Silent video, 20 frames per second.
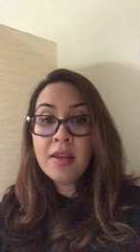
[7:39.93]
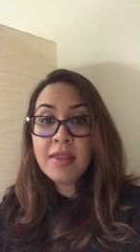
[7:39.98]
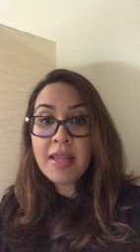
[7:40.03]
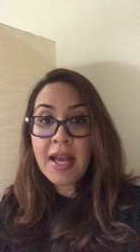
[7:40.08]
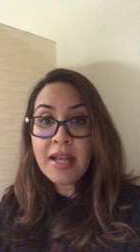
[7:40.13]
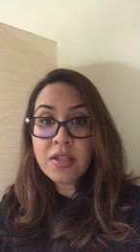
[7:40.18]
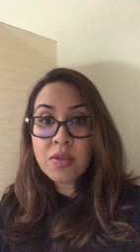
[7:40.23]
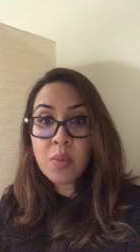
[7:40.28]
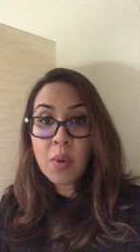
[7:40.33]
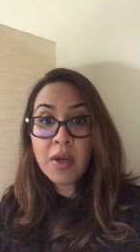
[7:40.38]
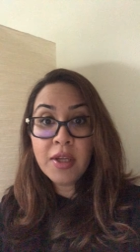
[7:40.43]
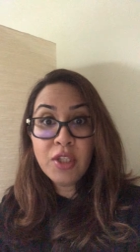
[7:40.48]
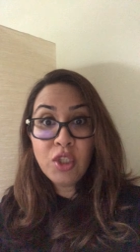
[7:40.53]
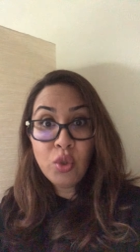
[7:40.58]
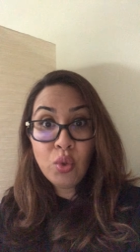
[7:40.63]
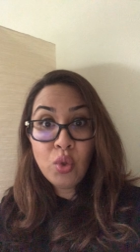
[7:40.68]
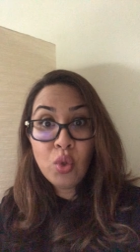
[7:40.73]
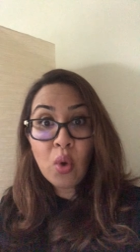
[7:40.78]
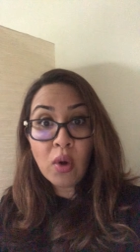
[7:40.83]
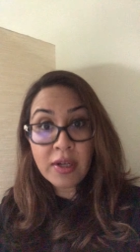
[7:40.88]
That's why New
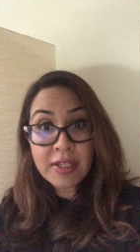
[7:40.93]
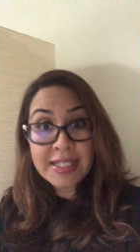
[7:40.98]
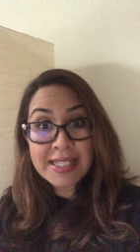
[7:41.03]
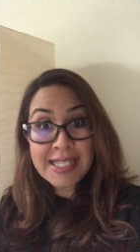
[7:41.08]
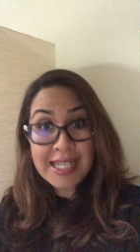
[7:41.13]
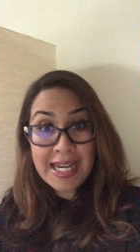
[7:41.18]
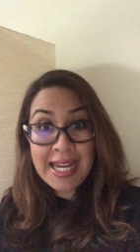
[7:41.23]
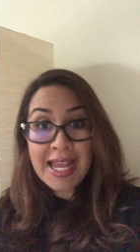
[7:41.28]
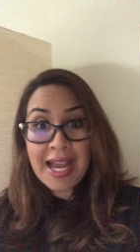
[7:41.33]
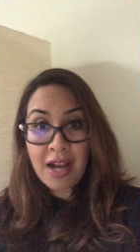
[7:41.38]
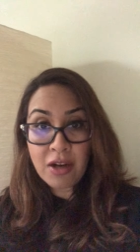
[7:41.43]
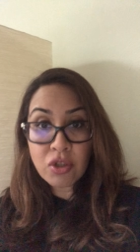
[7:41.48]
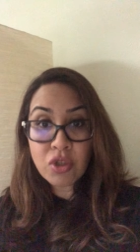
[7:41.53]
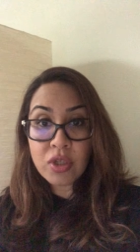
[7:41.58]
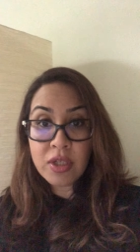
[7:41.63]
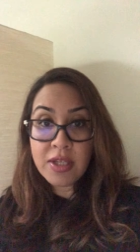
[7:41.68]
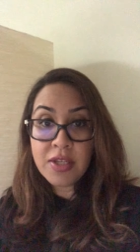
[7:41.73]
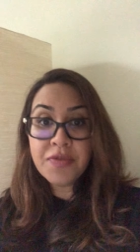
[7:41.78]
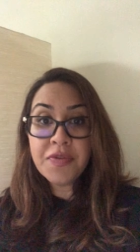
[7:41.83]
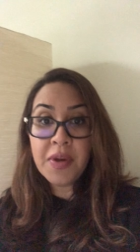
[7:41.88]
York City
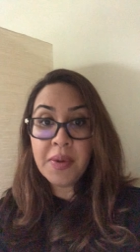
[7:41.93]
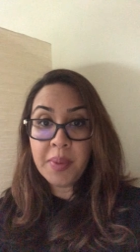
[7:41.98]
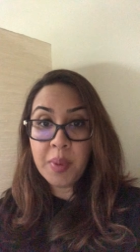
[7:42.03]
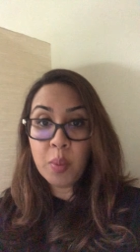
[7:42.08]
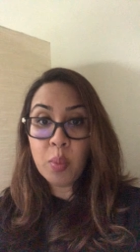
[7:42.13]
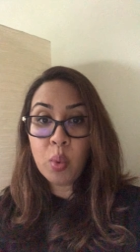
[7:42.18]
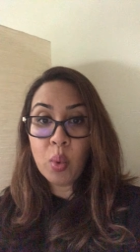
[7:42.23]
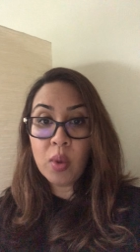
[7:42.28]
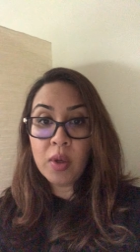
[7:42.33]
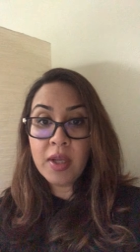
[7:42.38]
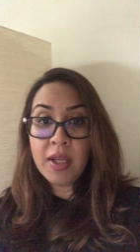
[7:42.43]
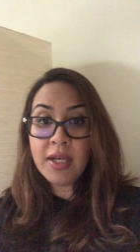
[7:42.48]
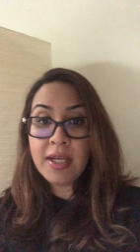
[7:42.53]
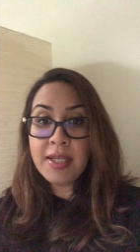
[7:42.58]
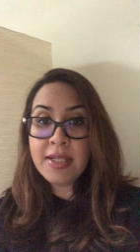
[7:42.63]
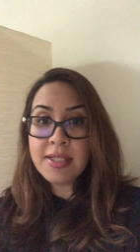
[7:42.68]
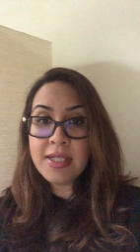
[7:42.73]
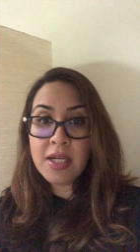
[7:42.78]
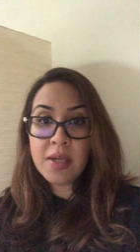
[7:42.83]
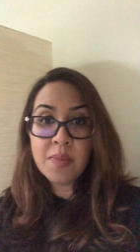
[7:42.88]
actually is very important
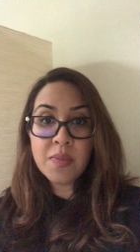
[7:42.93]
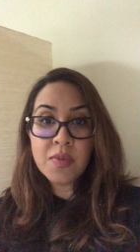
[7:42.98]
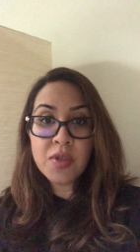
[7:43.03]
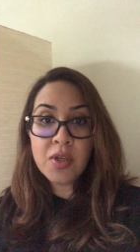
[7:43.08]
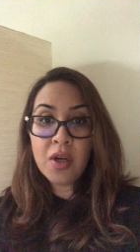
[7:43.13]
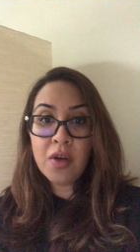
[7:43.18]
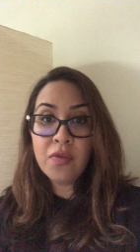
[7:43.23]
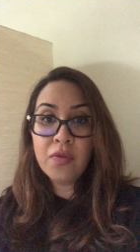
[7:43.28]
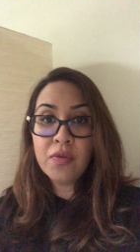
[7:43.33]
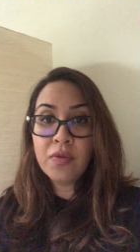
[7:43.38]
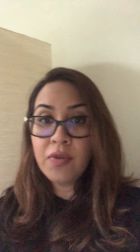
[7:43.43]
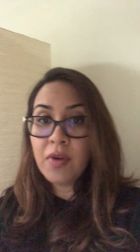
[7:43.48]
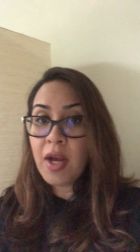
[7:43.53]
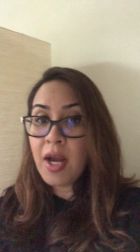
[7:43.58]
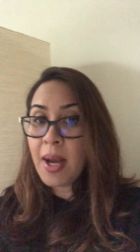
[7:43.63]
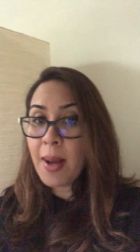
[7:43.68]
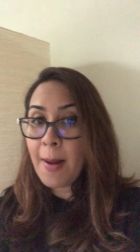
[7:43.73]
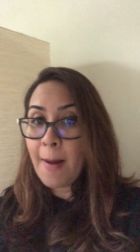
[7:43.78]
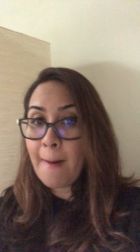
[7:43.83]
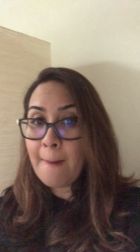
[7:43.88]
in terms of
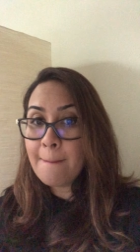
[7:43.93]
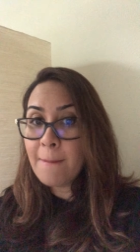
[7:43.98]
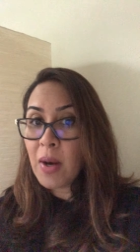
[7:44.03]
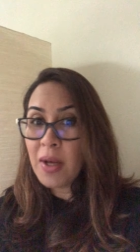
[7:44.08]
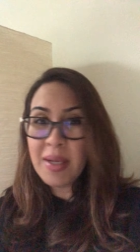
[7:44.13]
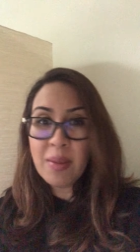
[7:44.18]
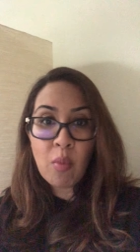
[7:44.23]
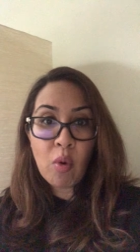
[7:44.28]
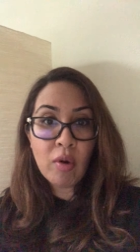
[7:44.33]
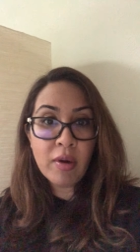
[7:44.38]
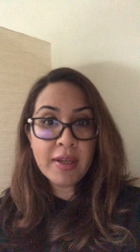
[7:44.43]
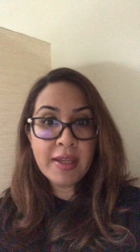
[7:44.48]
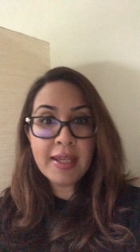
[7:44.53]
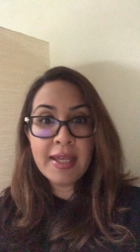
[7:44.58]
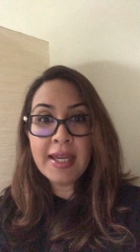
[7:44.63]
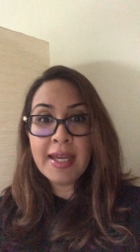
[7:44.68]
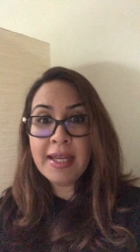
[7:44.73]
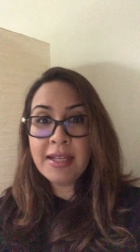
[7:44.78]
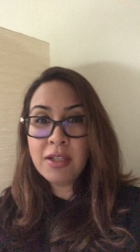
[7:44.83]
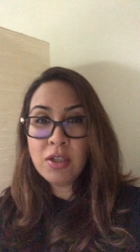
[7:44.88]
money
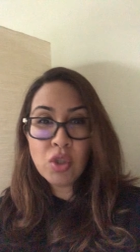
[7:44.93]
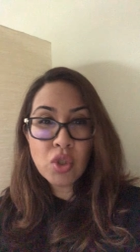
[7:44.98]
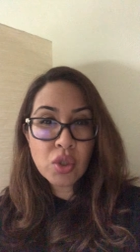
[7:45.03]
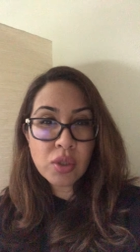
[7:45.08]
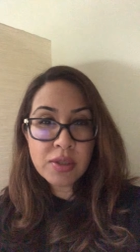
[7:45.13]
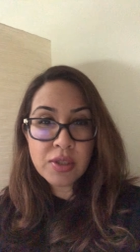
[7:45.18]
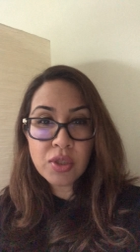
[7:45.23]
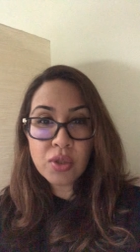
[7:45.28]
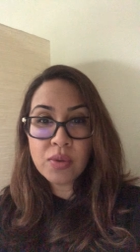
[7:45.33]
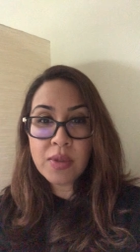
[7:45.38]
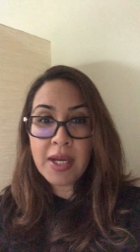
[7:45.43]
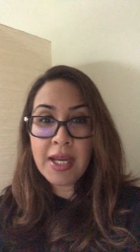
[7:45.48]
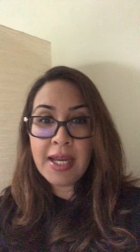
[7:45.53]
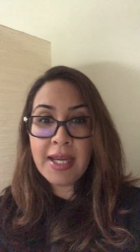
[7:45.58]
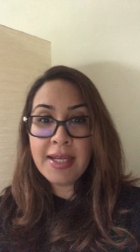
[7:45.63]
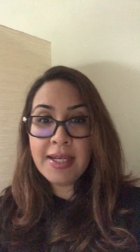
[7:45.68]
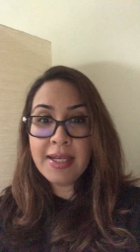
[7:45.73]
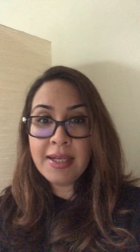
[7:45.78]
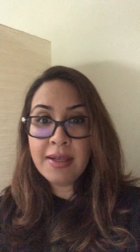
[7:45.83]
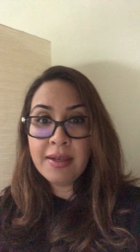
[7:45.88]
market, interest
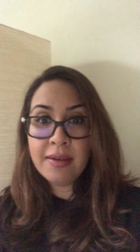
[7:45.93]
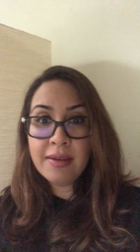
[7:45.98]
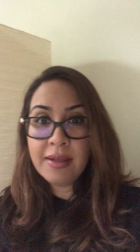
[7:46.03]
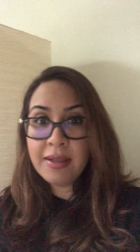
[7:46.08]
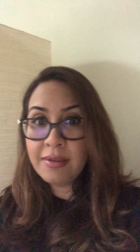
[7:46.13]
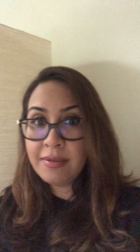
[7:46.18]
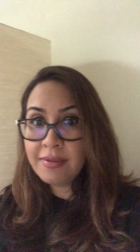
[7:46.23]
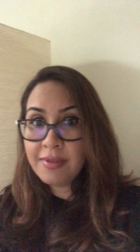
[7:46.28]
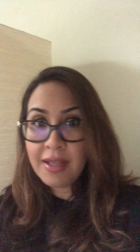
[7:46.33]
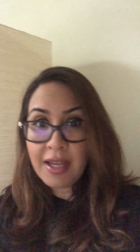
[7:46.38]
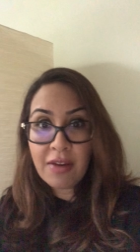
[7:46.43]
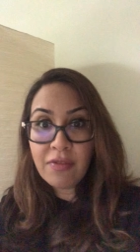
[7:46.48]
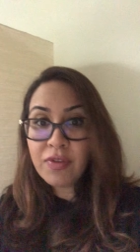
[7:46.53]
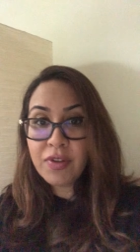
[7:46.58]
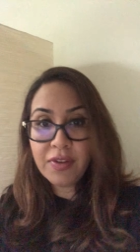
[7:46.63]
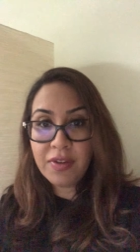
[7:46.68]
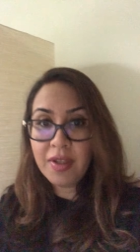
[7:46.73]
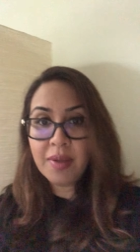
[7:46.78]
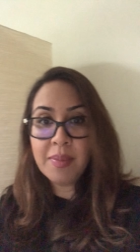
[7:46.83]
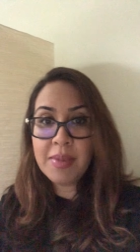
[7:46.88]
rate, and
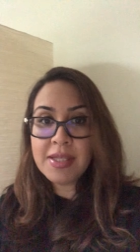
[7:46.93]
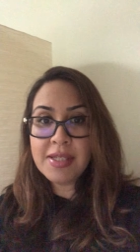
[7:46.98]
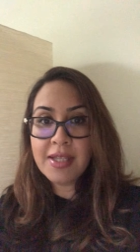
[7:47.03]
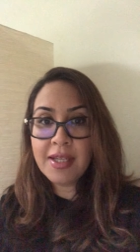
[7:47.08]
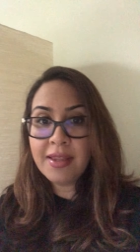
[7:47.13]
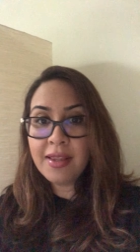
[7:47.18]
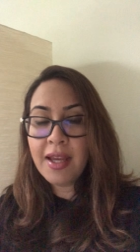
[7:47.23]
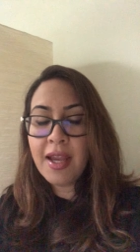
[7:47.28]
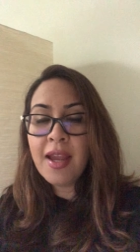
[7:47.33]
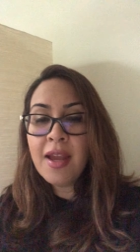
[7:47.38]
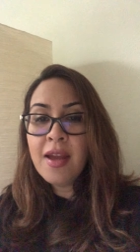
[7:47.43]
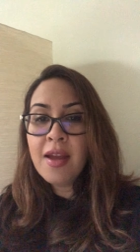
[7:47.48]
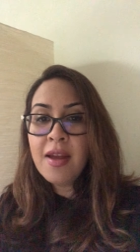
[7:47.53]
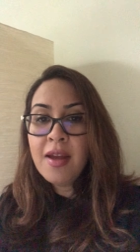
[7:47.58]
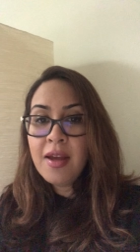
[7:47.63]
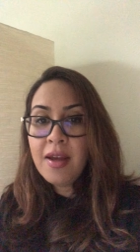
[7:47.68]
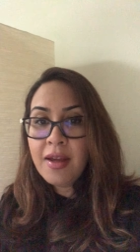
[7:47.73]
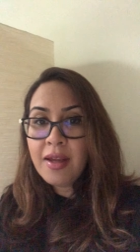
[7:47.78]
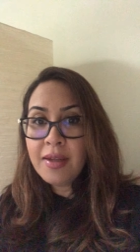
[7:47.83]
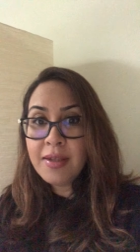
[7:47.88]
everything basically
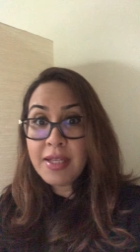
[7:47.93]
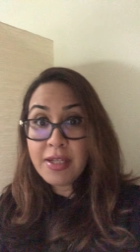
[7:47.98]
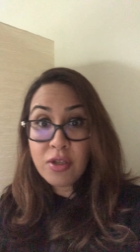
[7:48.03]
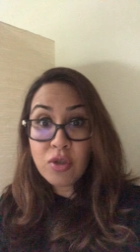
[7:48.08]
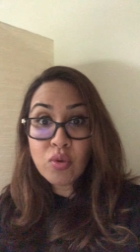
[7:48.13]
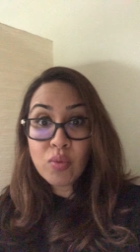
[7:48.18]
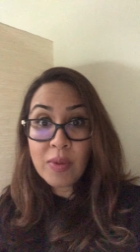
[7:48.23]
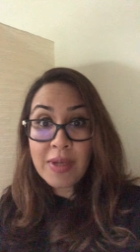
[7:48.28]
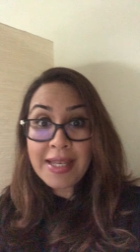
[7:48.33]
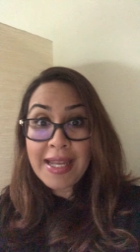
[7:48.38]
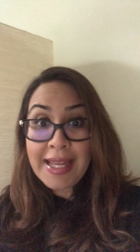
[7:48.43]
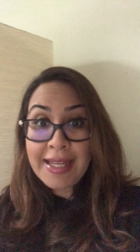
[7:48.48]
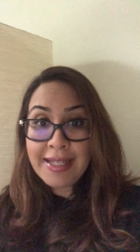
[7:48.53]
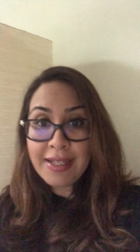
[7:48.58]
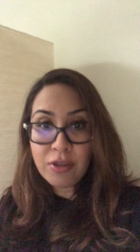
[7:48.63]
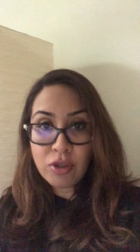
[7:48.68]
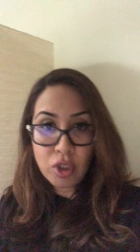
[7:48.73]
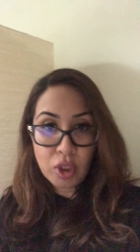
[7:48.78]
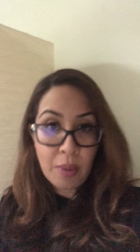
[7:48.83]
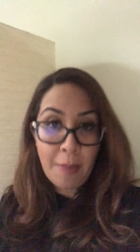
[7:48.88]
that is
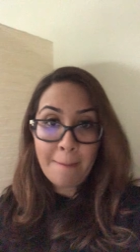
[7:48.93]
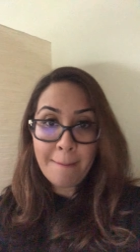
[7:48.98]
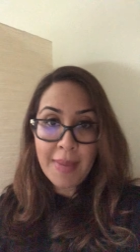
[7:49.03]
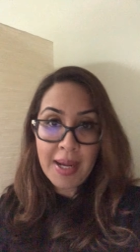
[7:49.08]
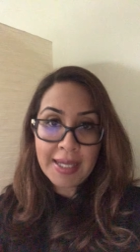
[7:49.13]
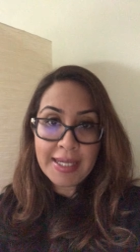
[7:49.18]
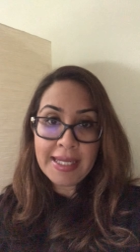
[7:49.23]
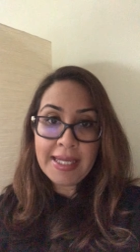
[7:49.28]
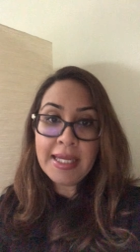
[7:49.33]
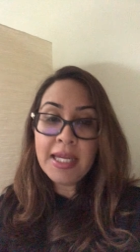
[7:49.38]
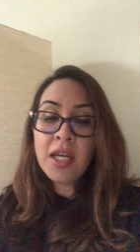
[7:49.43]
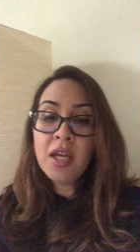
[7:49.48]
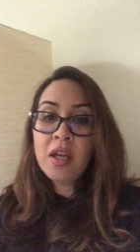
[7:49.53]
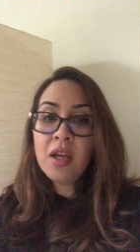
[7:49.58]
related to money.